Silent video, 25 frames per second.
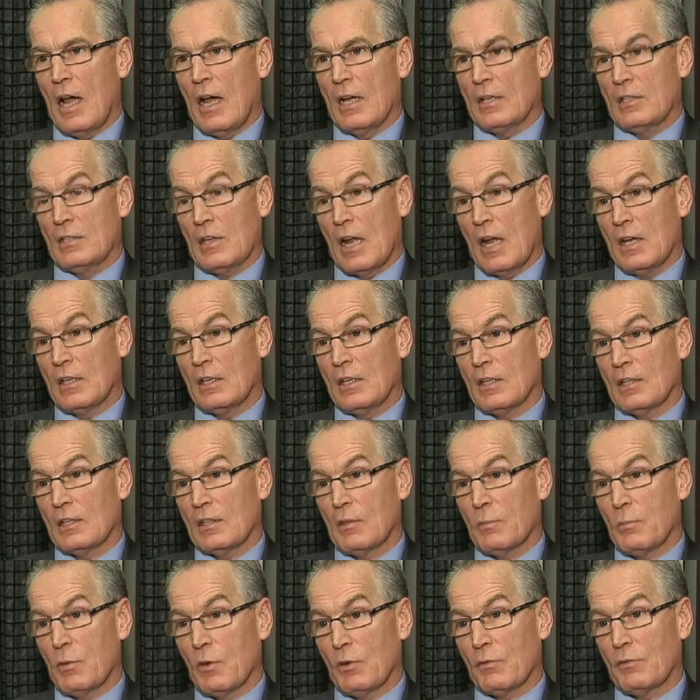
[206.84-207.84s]
I tried to get
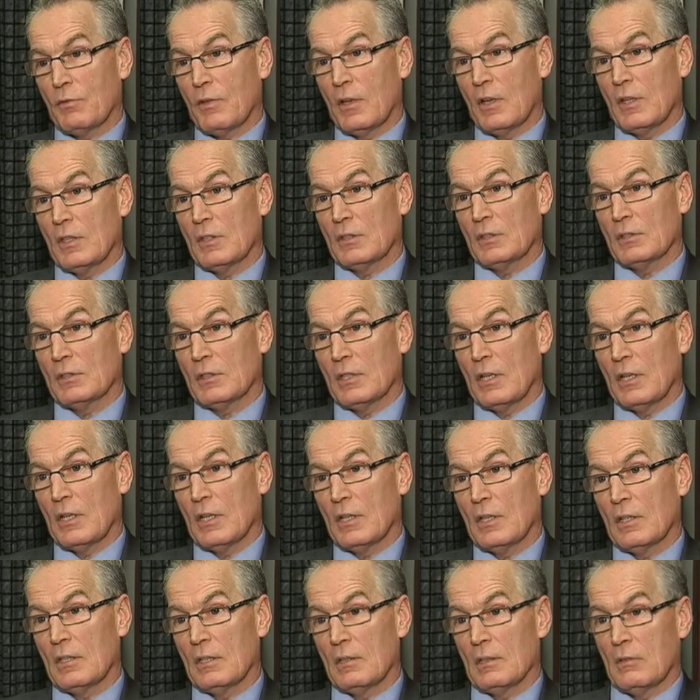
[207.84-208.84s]
the book finished
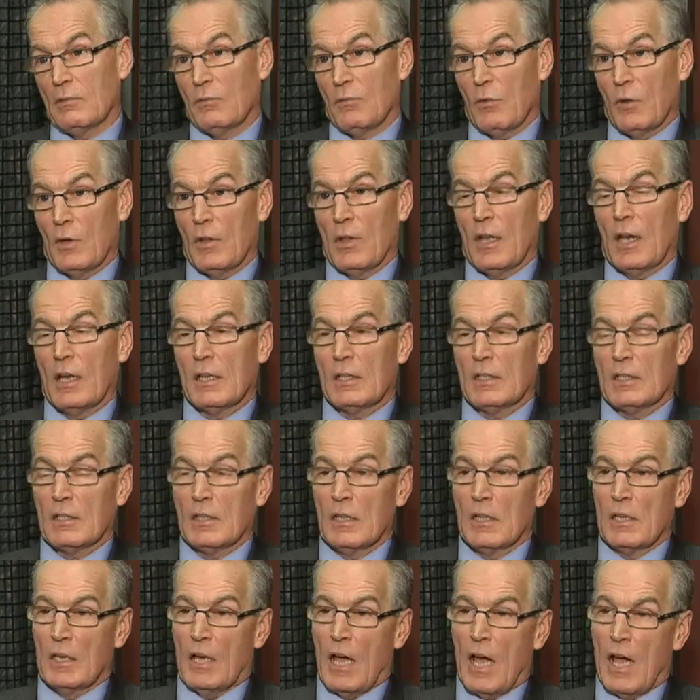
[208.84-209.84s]
for that.
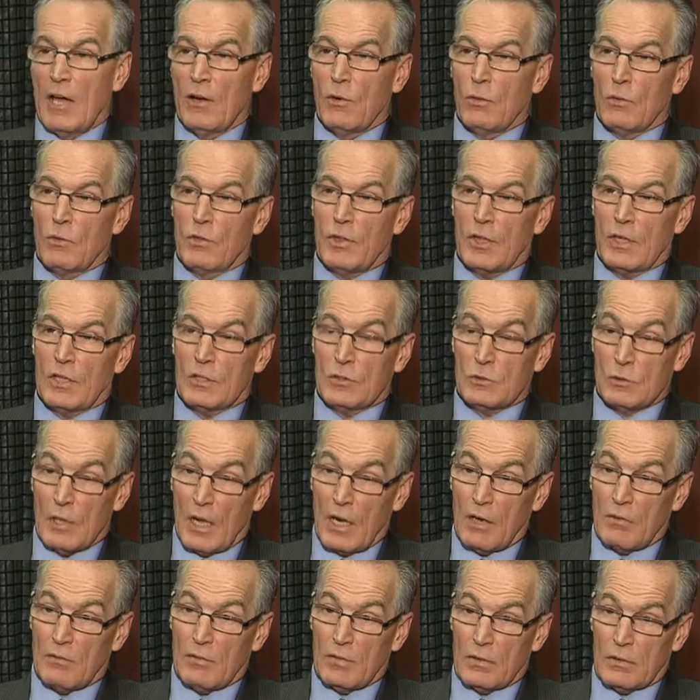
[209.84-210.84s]
I don't think it's
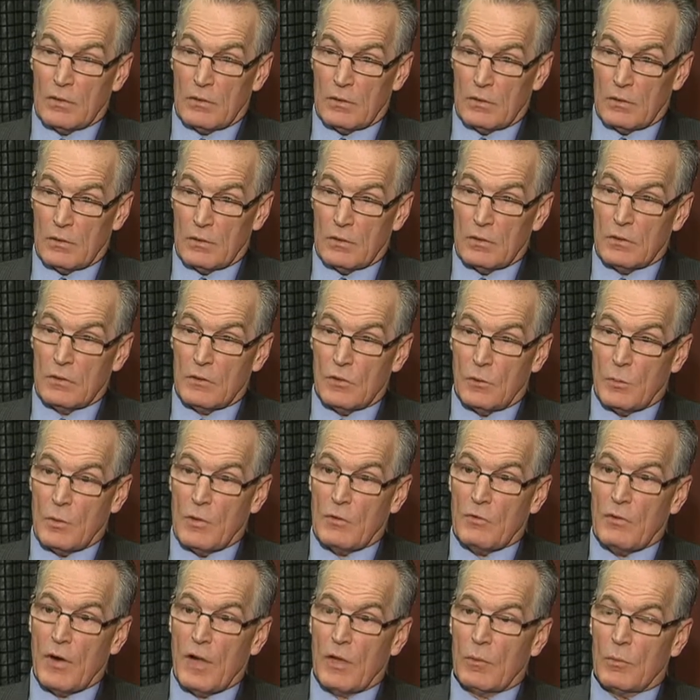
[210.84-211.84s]
relevant, to be
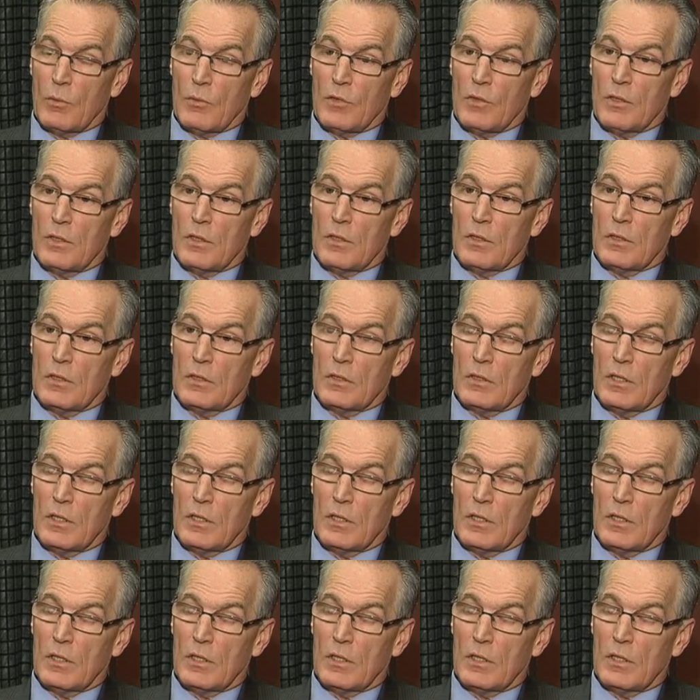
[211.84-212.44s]
frank with you.